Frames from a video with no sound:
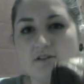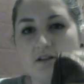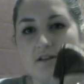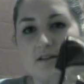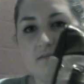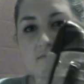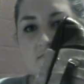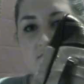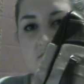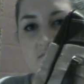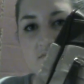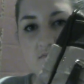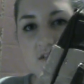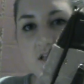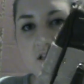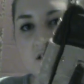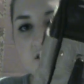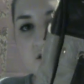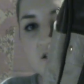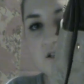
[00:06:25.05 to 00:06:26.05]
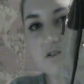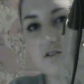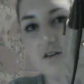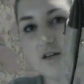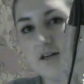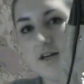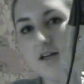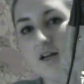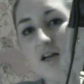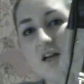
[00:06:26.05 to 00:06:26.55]
I'm nearly sure there
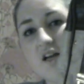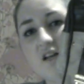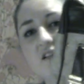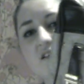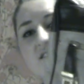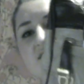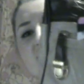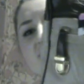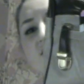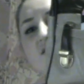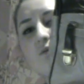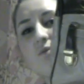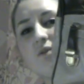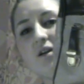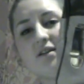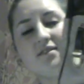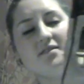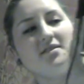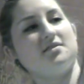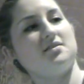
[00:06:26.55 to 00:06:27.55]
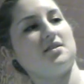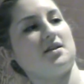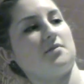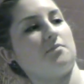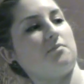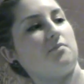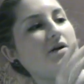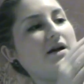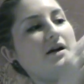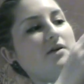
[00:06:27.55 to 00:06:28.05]
are. It's so nice. It's
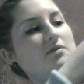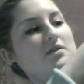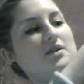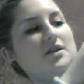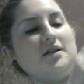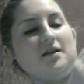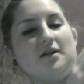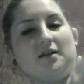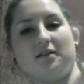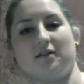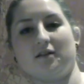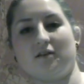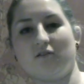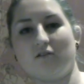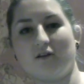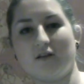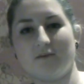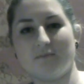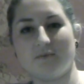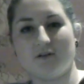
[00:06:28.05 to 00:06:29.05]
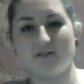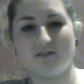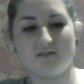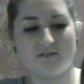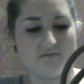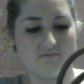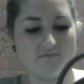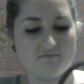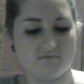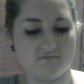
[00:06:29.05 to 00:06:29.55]
like brown here and cream and
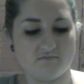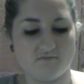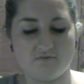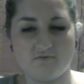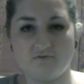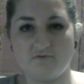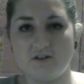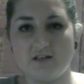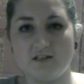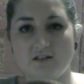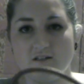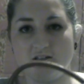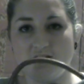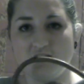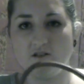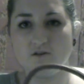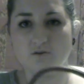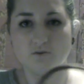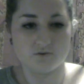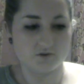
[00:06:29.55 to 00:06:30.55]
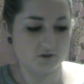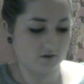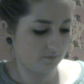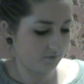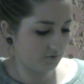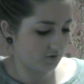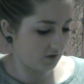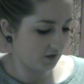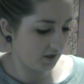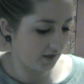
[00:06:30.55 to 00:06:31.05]
it's friggin' huge. You can
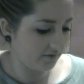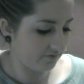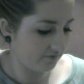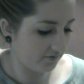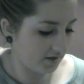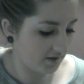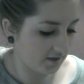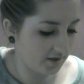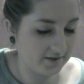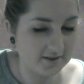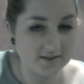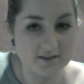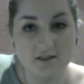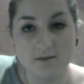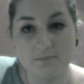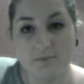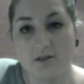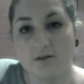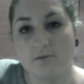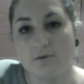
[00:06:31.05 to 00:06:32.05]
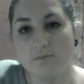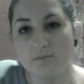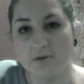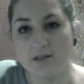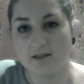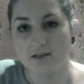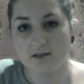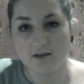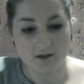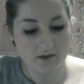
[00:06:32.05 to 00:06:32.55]
put your life in it. And I think I'll bring it with
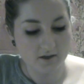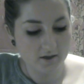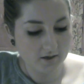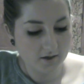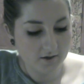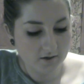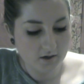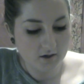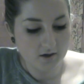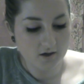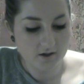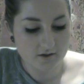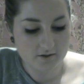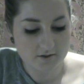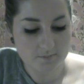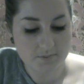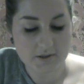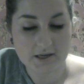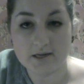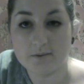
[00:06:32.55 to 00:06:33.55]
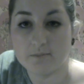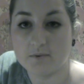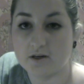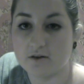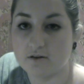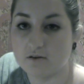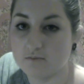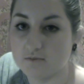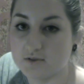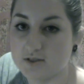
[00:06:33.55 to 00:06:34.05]
me on the plane when I'm
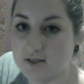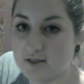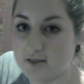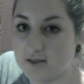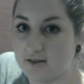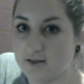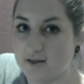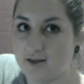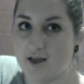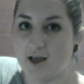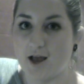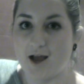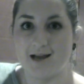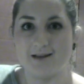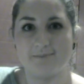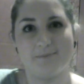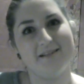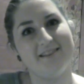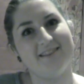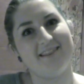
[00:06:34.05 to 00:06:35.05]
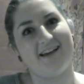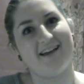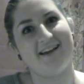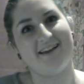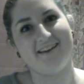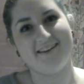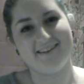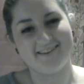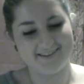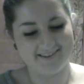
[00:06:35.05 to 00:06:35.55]
going to Ibiza
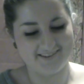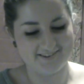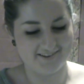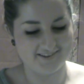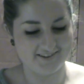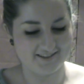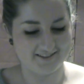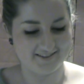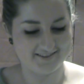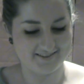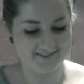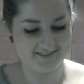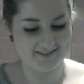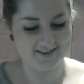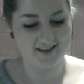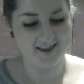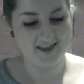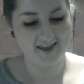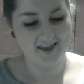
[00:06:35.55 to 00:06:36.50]
in August.